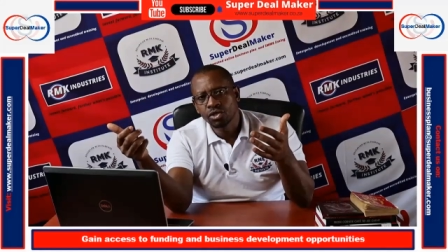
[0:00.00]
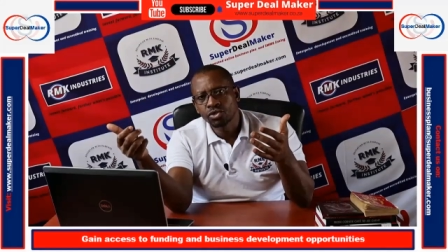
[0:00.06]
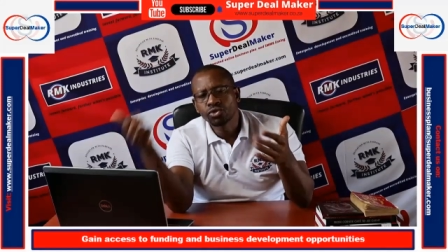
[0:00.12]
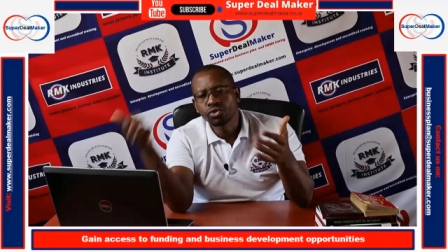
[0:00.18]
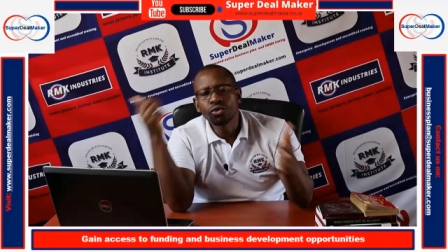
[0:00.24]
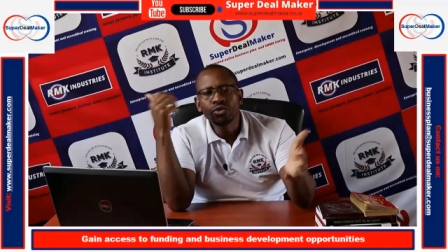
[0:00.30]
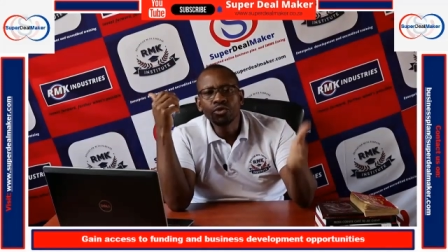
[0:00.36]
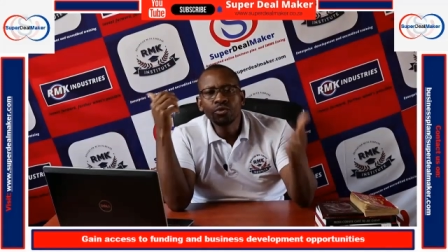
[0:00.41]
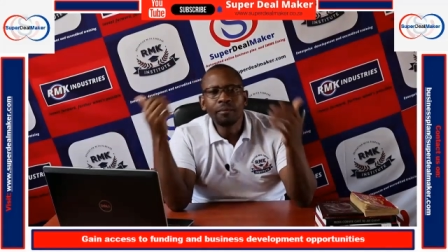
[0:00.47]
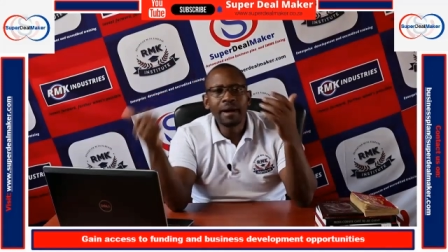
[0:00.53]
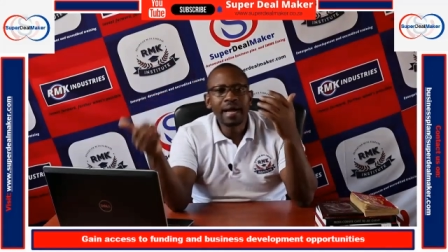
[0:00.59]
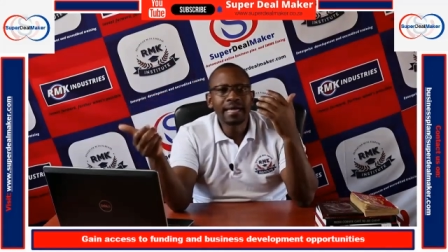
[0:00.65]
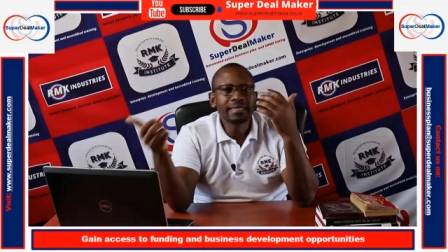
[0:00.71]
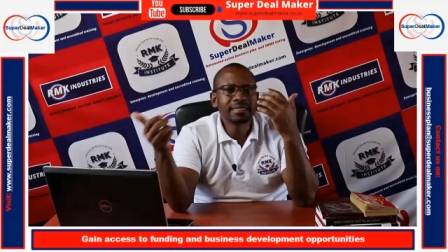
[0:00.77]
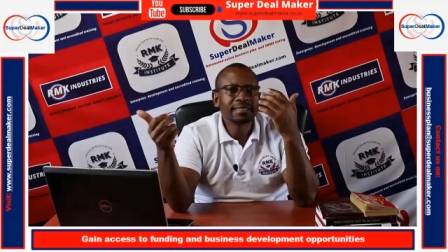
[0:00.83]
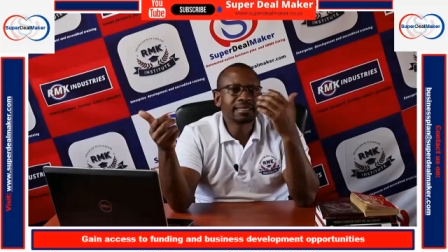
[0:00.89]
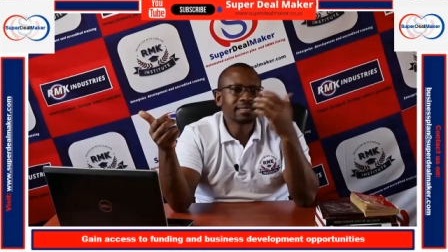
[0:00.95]
so you
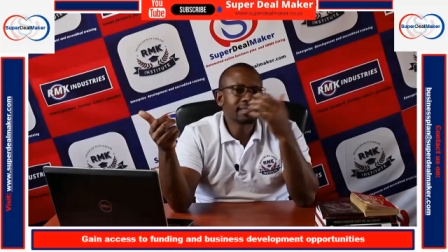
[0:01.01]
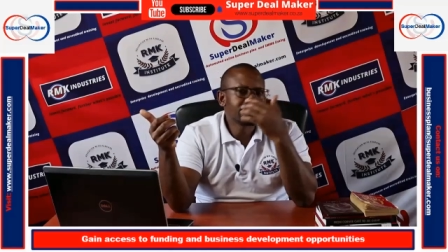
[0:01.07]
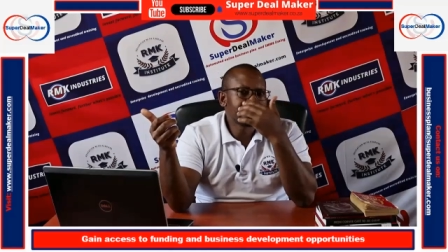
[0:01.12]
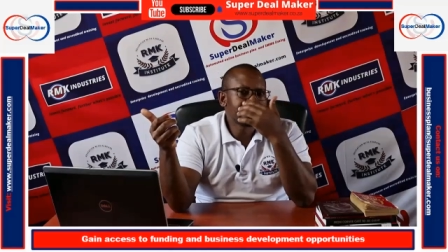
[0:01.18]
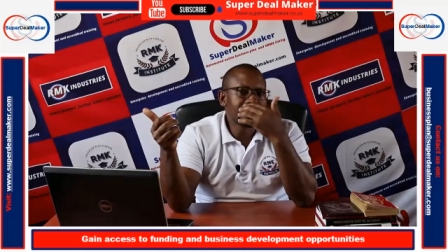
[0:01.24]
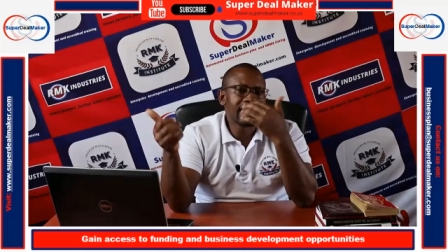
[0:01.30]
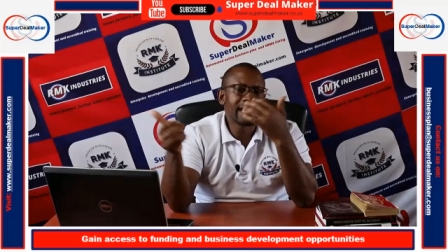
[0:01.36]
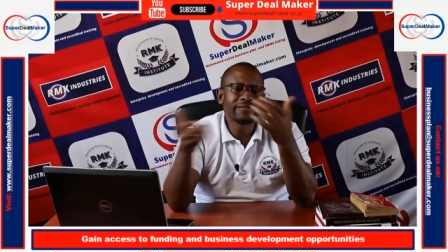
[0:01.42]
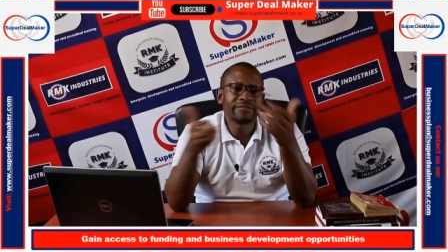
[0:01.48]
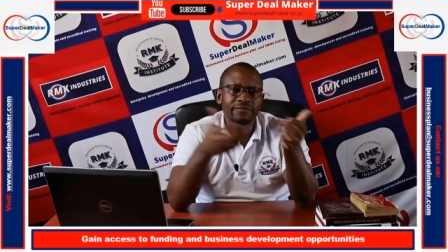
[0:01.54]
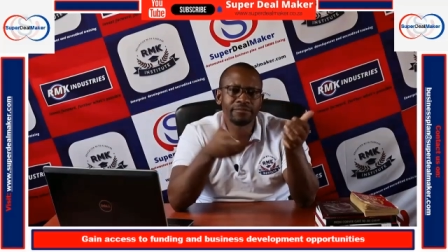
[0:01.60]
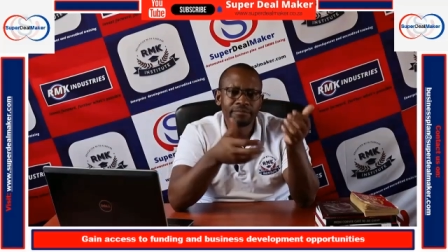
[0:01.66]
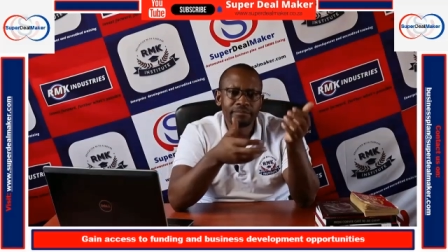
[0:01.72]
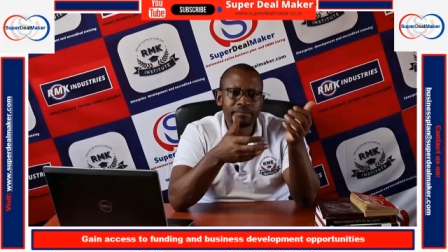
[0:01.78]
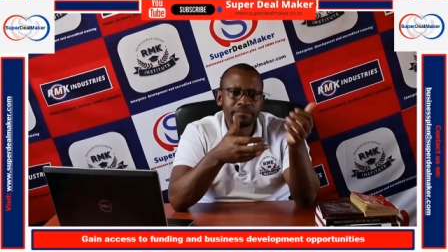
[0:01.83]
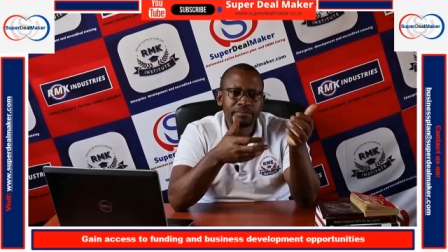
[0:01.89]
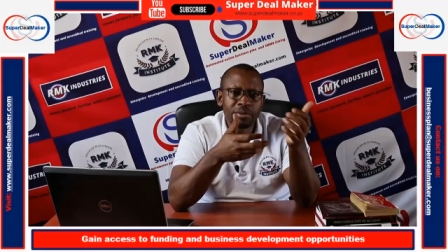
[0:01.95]
might have
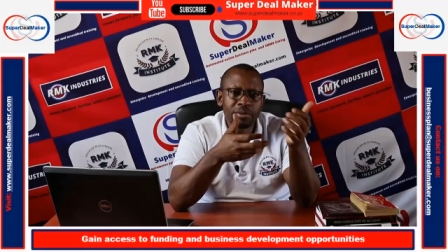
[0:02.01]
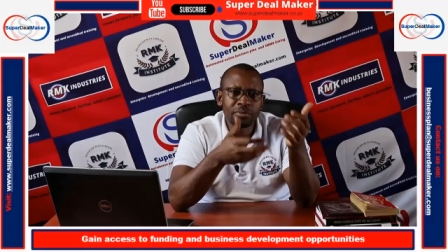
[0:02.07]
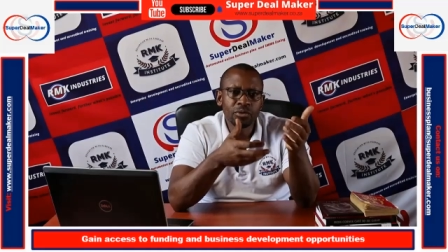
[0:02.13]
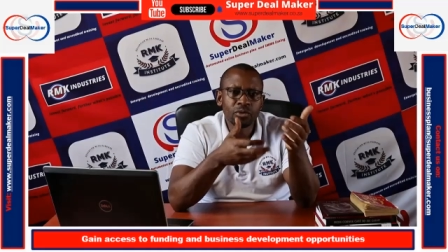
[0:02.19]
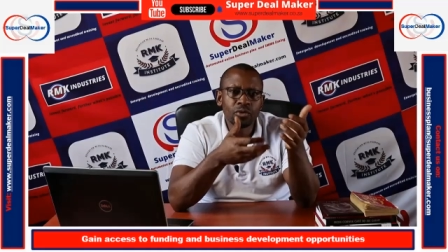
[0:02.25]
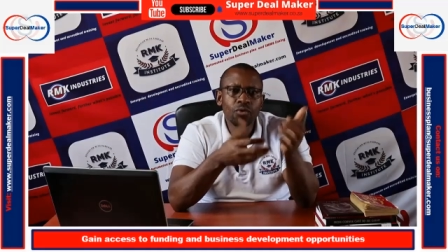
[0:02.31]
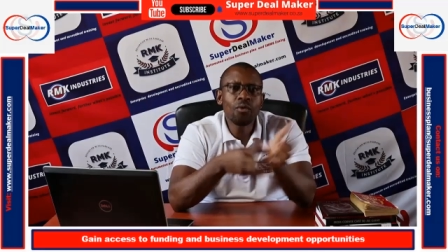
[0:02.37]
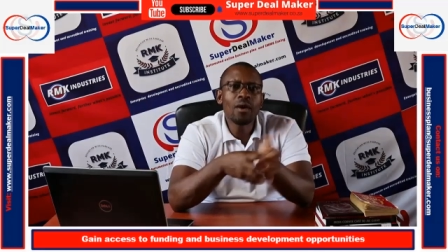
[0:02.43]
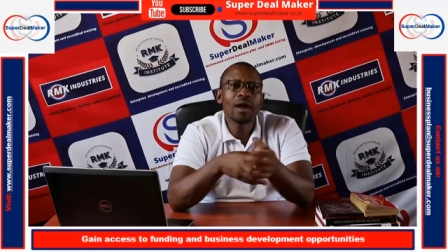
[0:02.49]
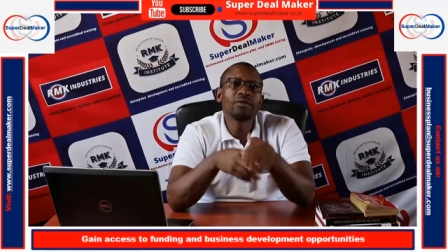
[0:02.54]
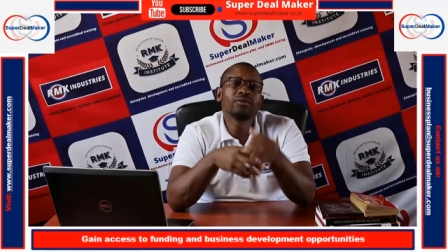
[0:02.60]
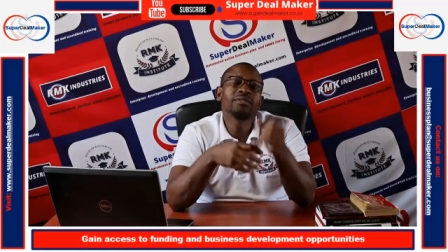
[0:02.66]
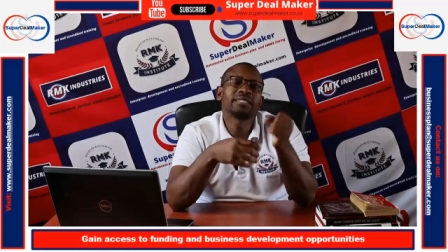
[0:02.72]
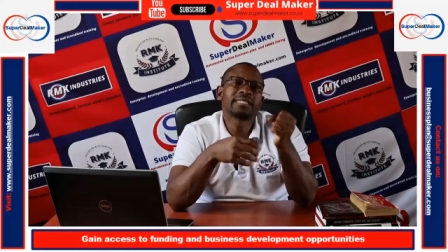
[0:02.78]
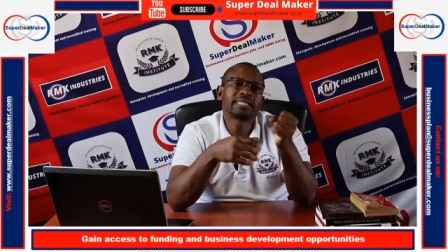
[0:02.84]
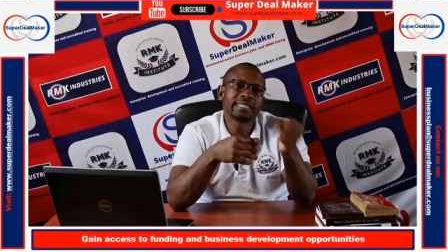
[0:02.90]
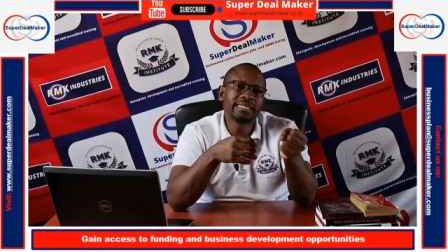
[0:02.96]
people who are
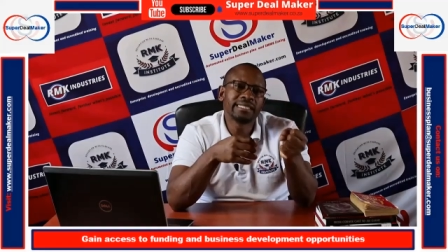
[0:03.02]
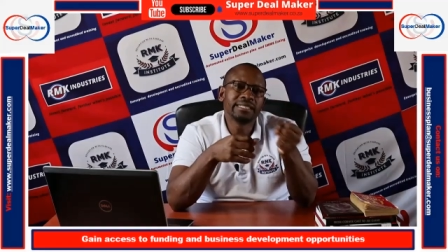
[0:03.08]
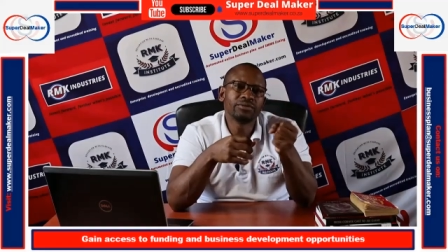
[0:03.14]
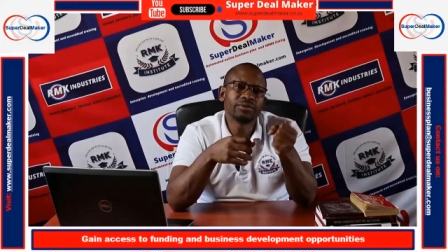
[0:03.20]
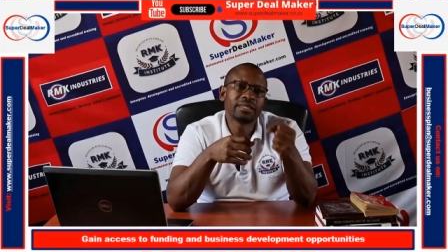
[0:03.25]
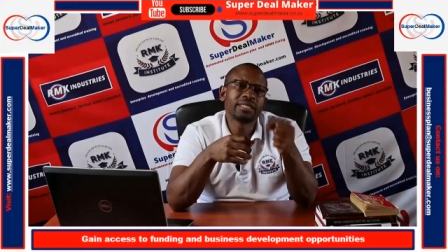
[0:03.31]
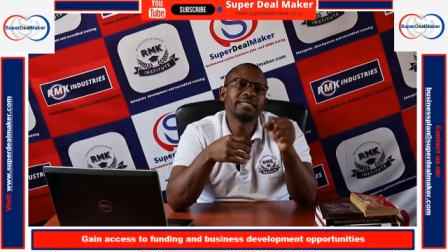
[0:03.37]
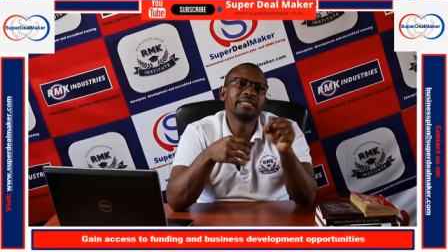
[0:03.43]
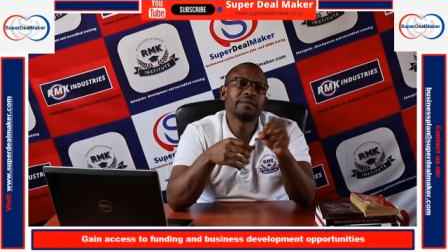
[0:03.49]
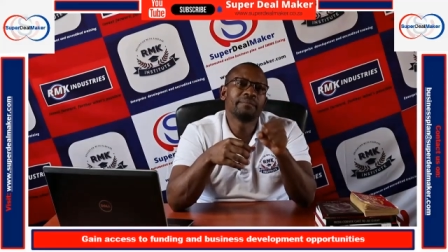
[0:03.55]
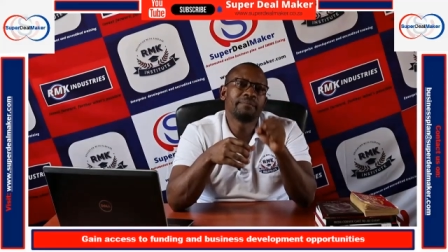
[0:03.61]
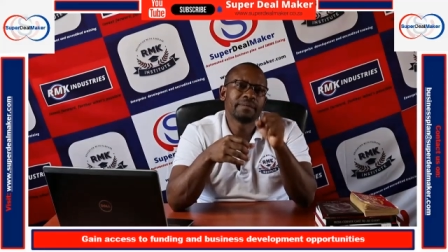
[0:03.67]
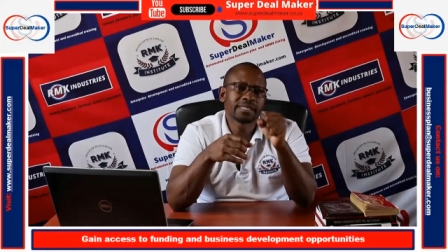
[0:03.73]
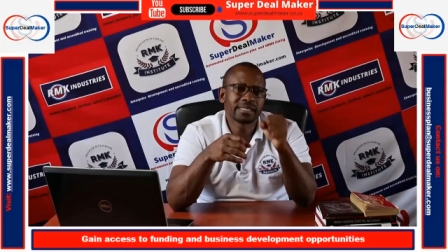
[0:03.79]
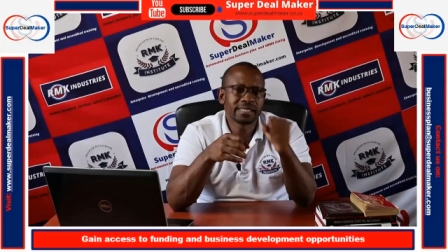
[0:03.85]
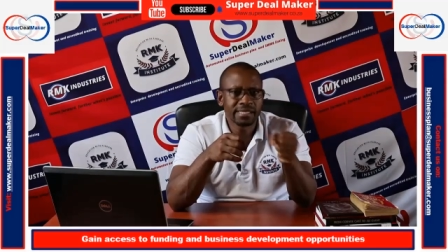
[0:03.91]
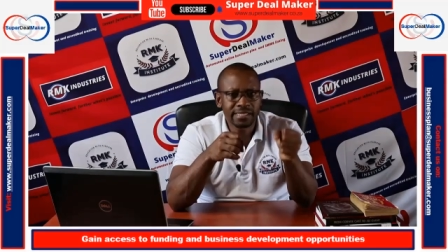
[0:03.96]
not trained within the
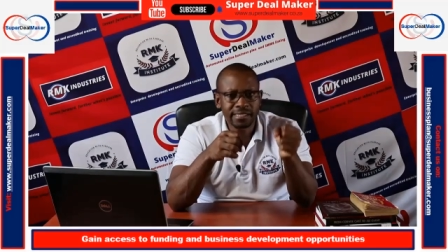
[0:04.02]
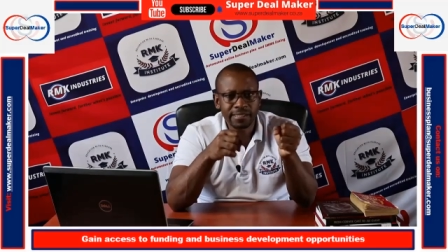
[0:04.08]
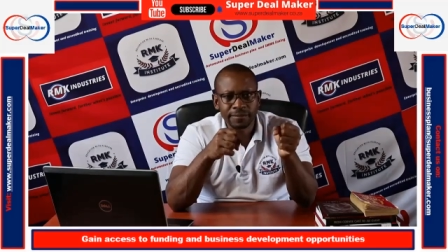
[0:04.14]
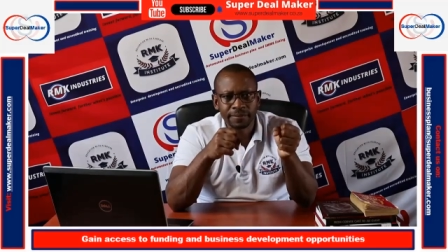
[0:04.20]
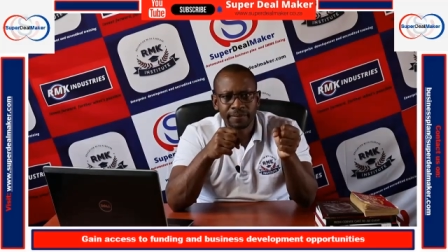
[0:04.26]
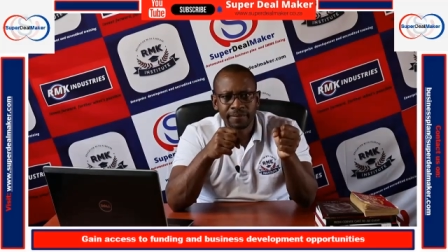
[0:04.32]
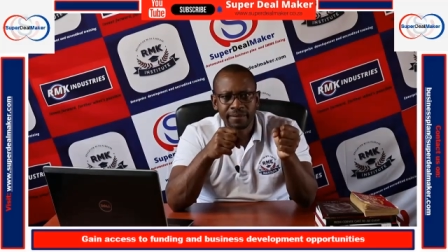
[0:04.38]
business